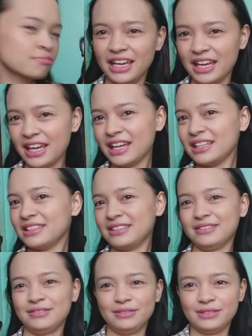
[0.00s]
And
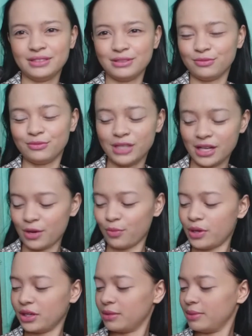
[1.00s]
we are
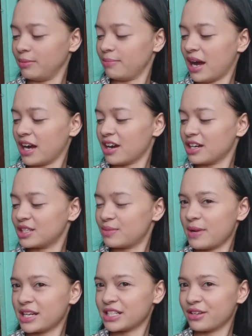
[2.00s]
welcoming back our
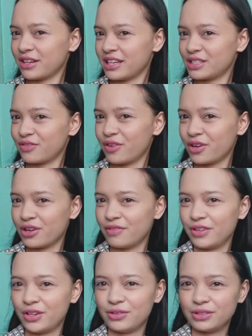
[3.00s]
special guest for
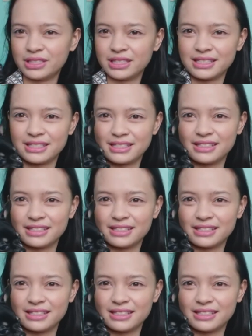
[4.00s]
reviews.